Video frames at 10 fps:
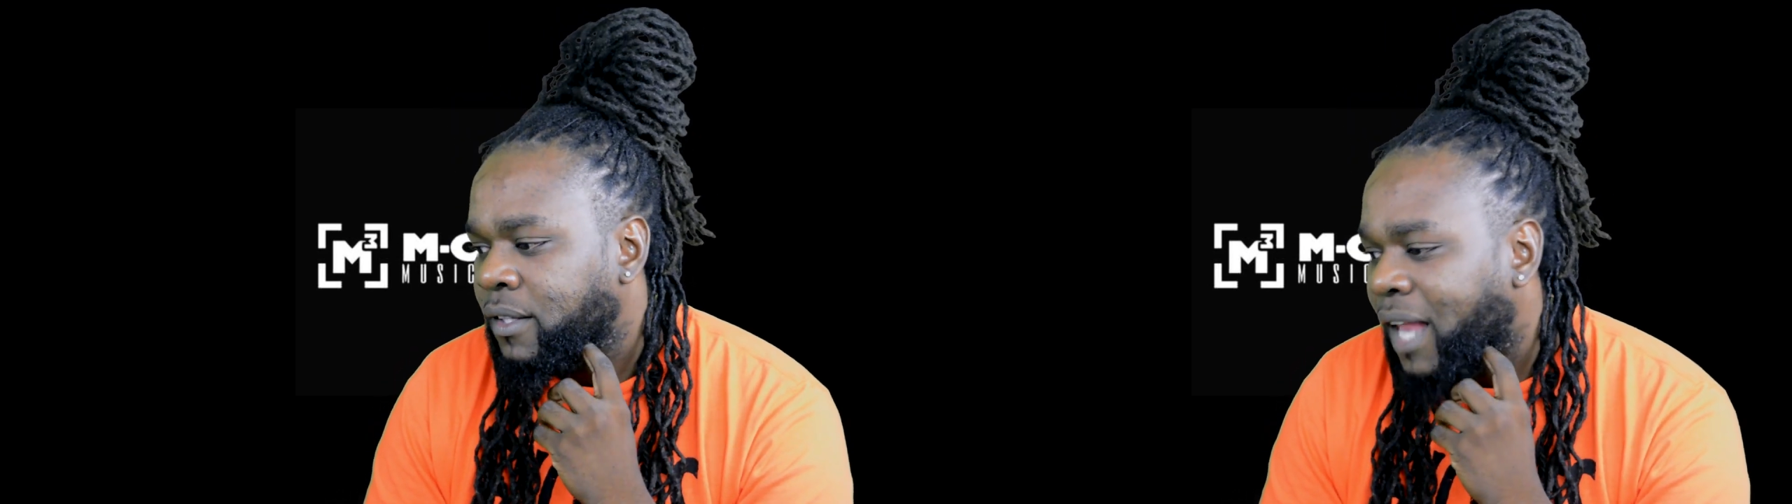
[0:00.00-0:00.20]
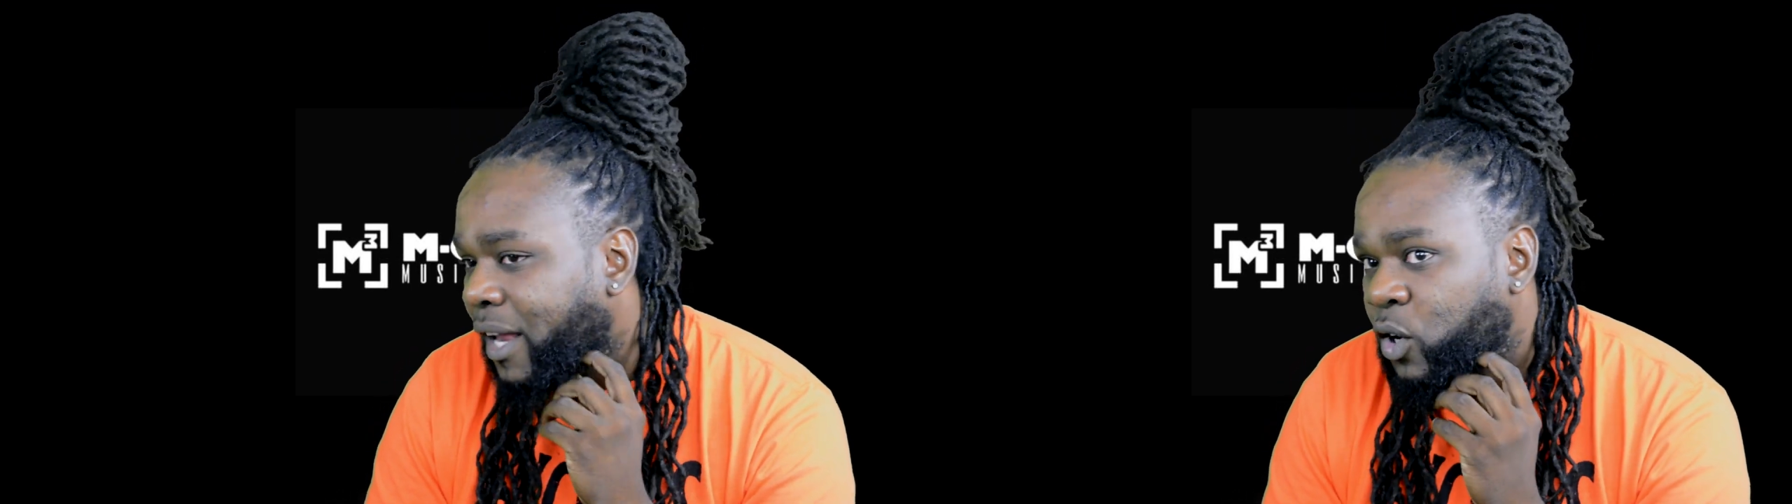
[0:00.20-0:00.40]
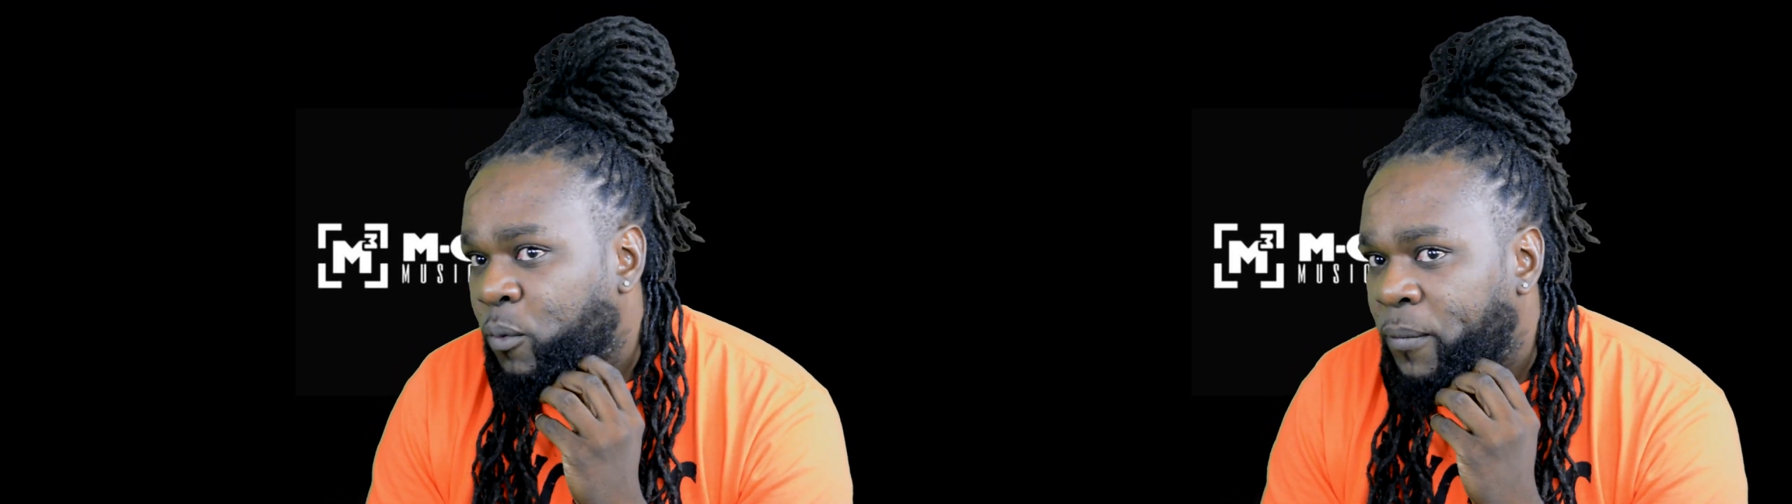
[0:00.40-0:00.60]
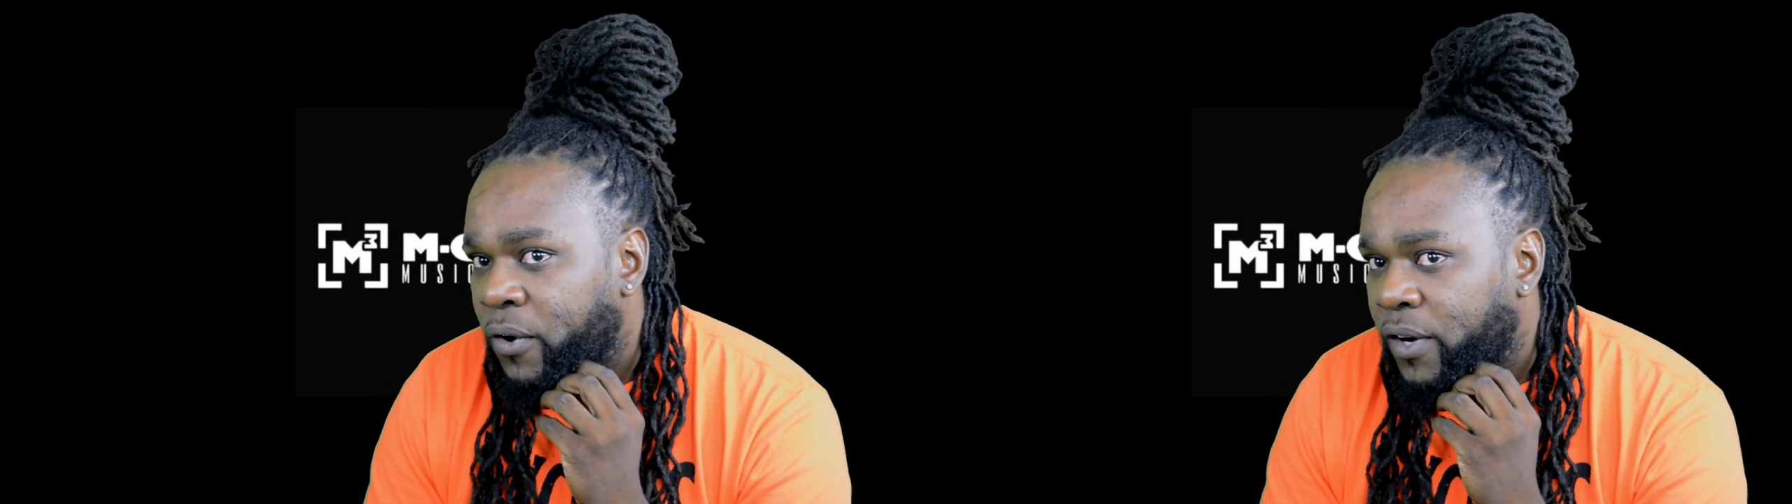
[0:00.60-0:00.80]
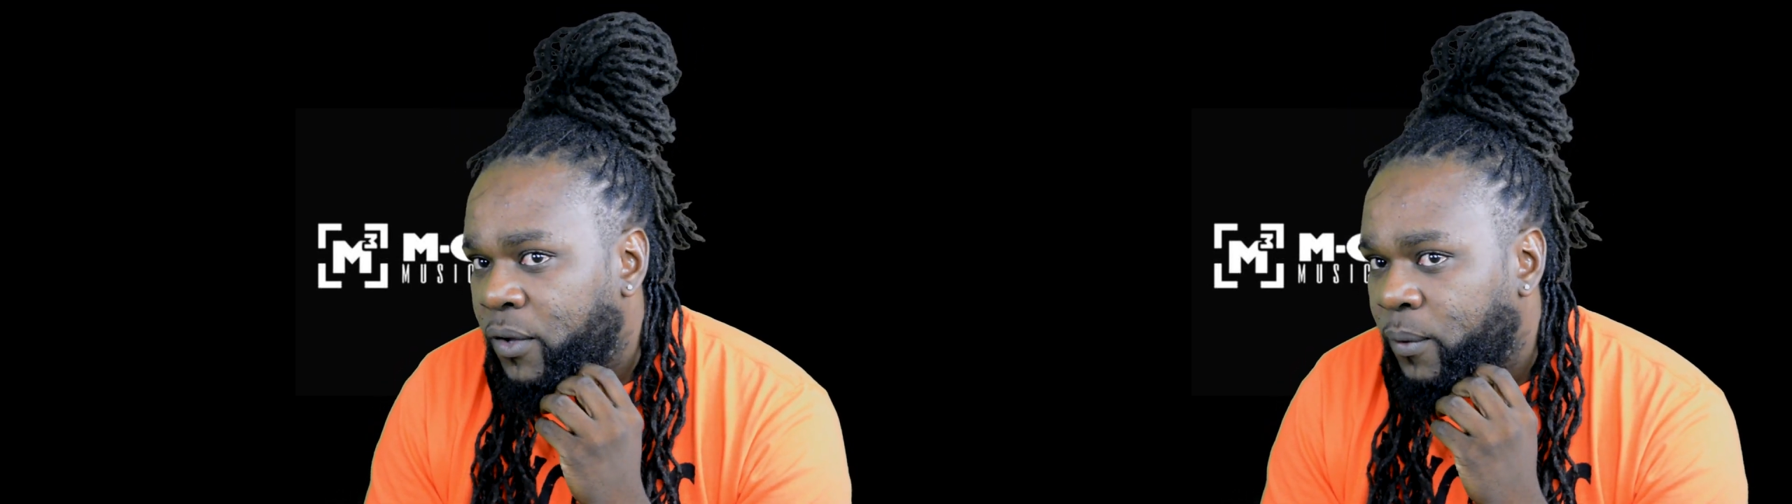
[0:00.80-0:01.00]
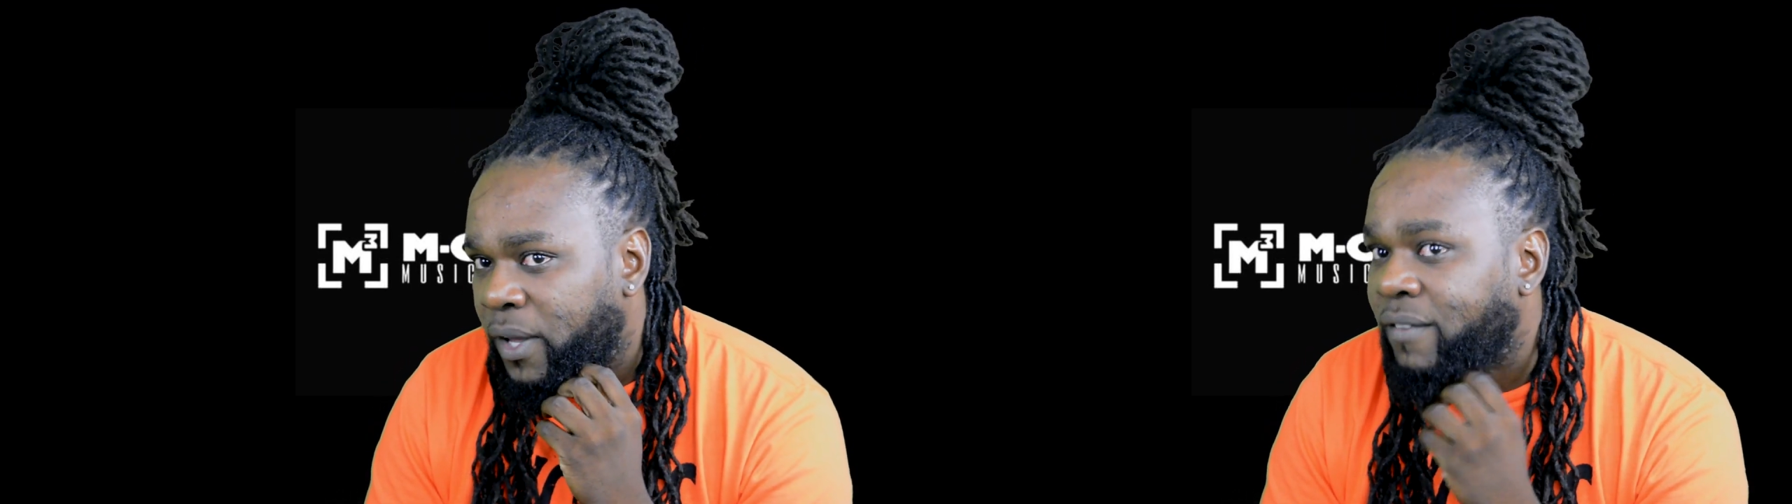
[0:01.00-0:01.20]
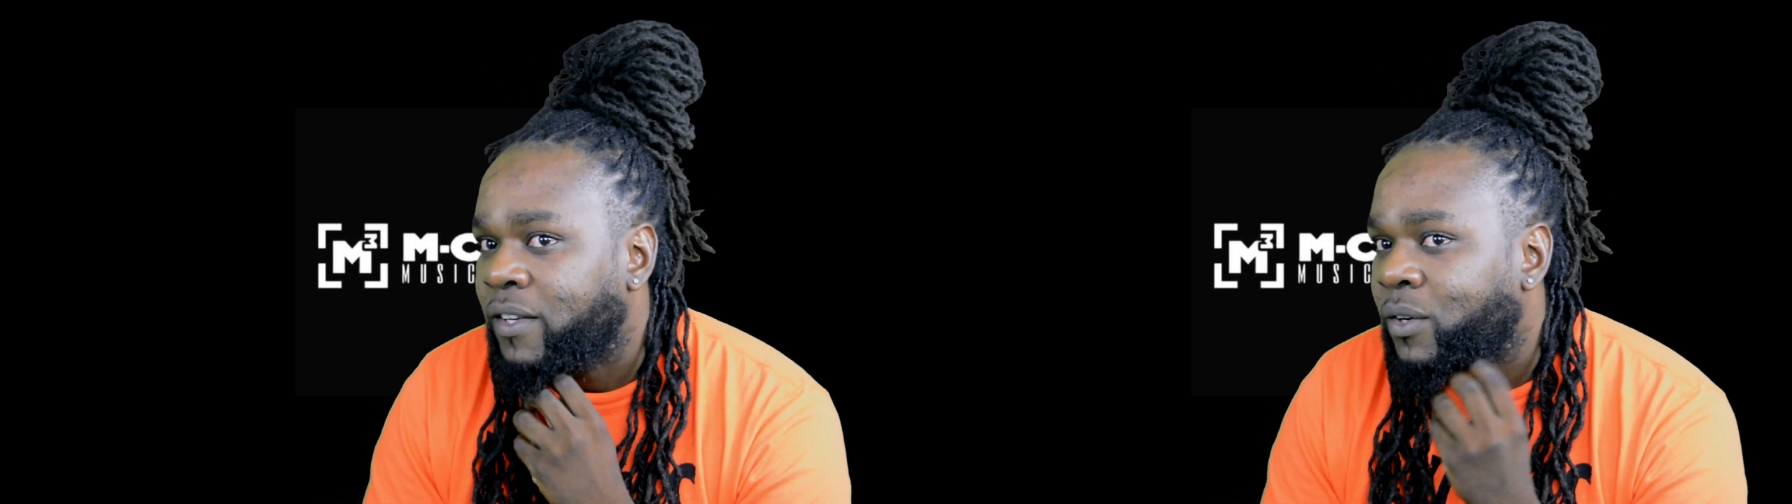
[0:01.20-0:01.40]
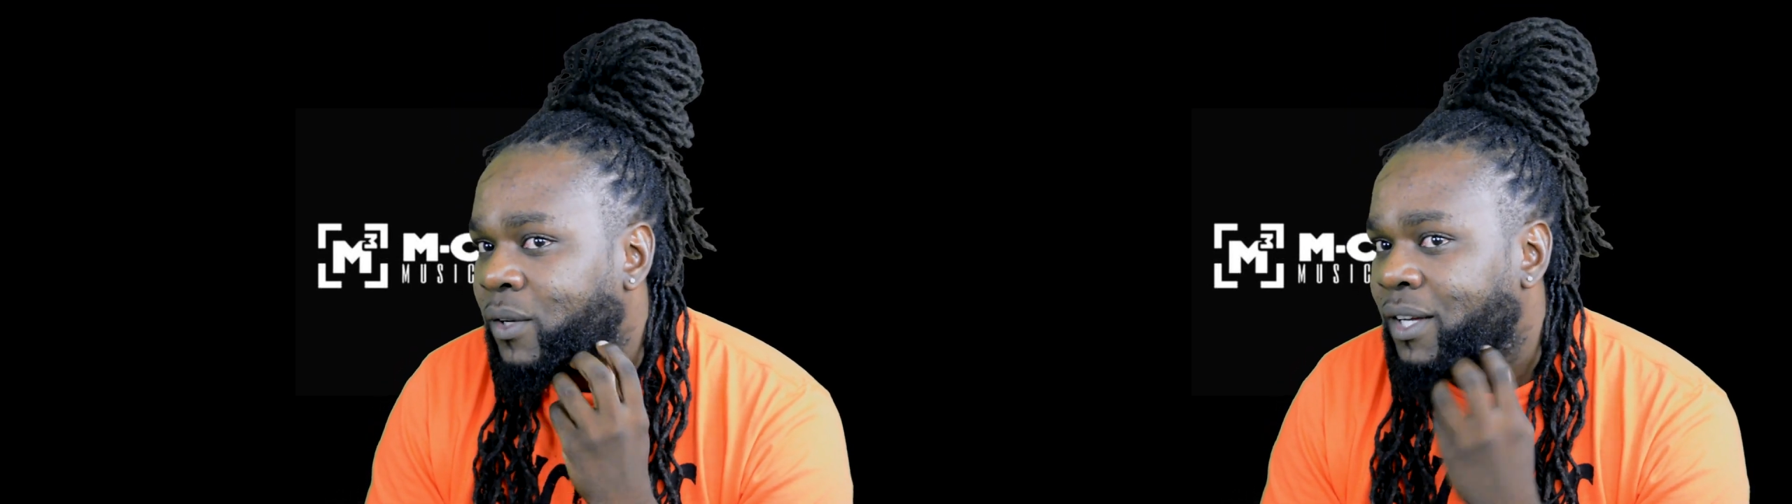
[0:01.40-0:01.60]
That don't bother you,
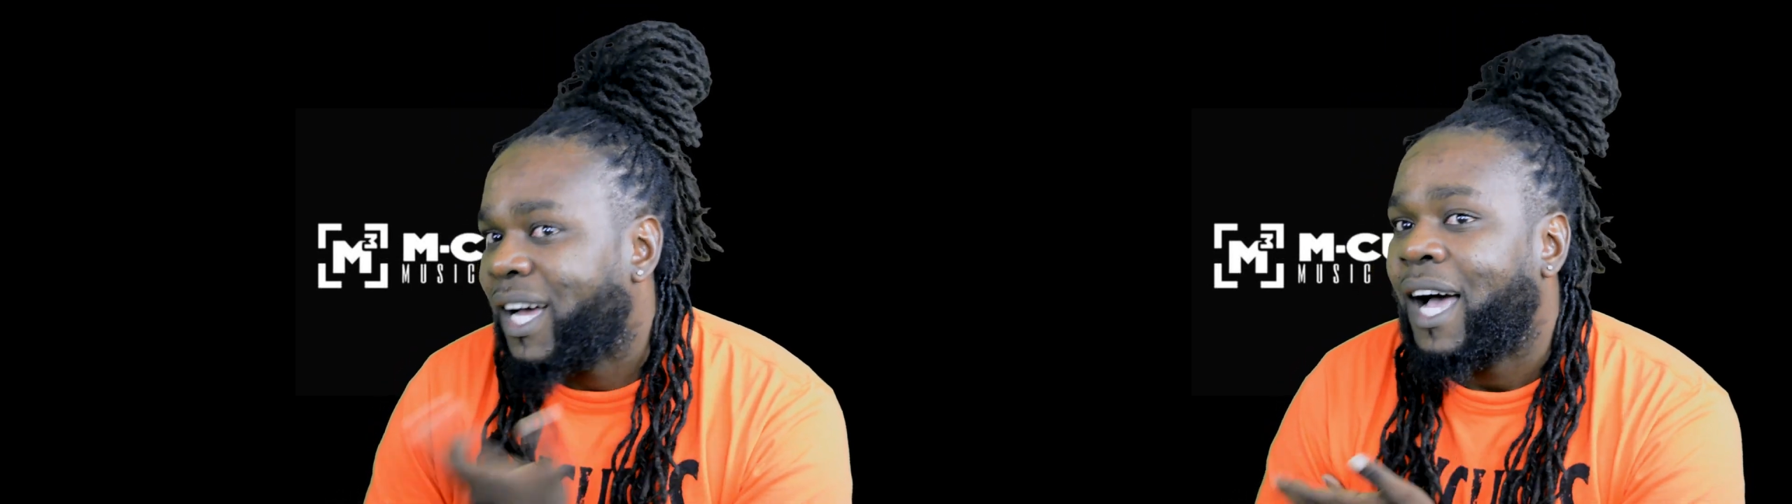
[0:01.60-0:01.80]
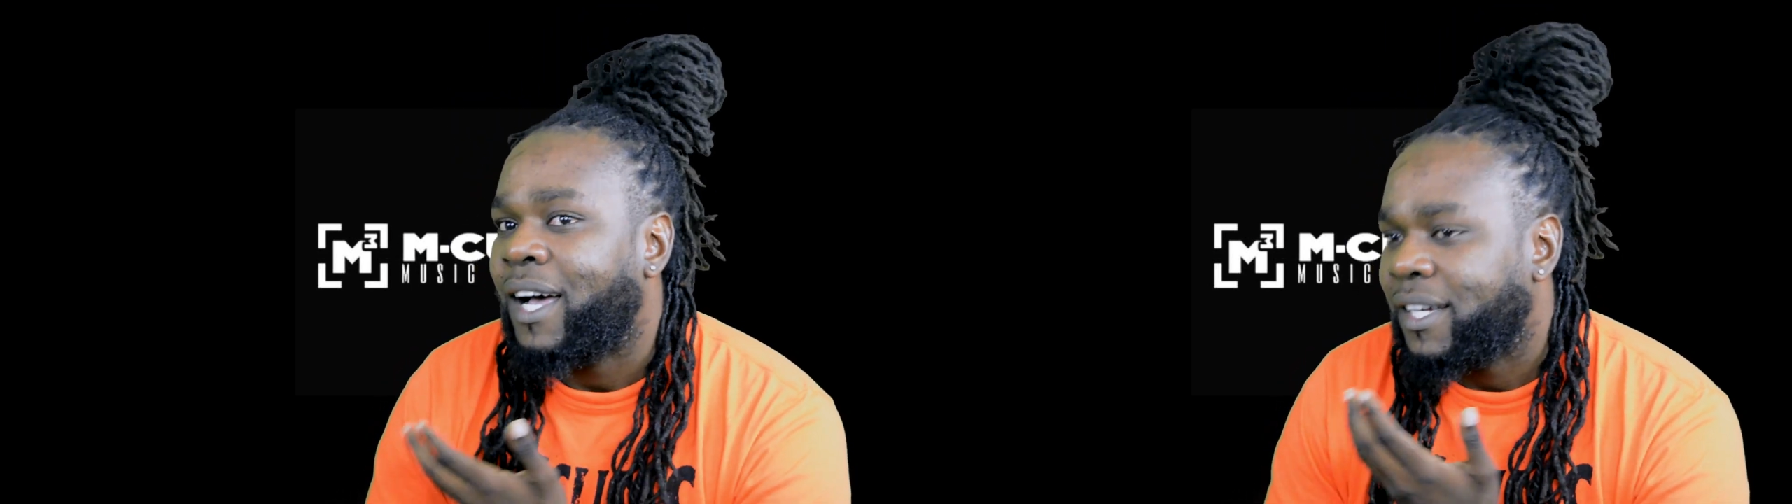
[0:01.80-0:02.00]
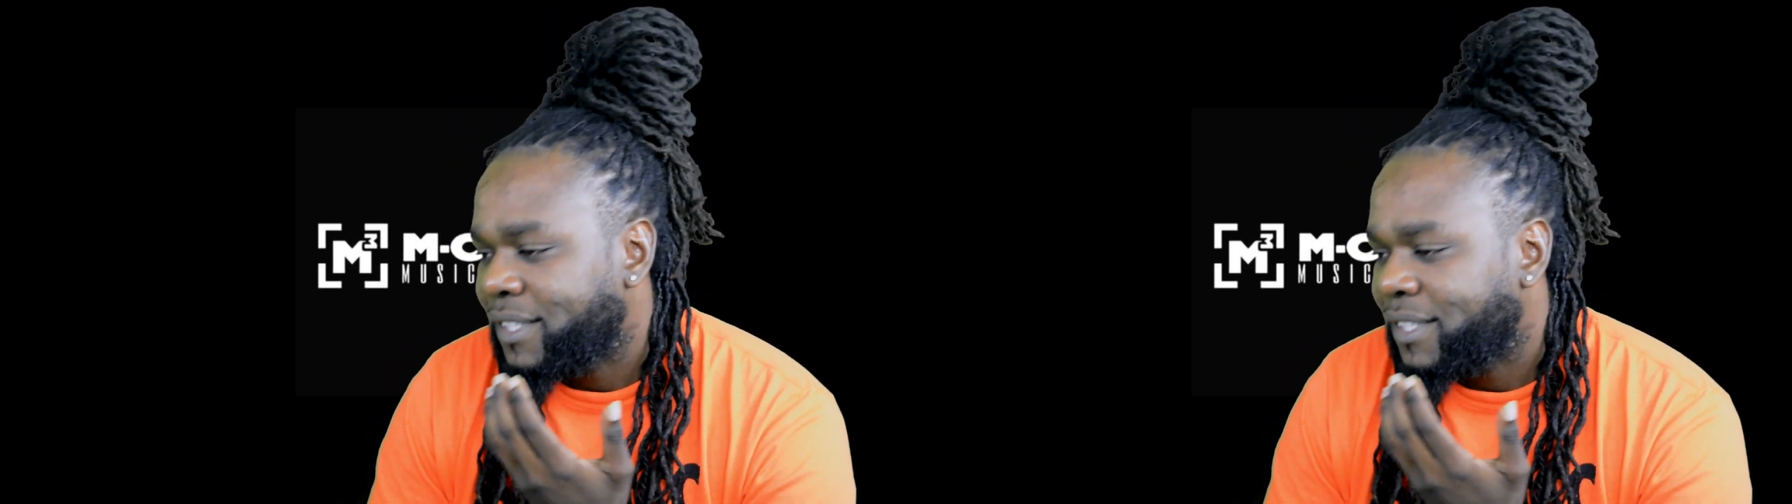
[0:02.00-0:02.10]
even though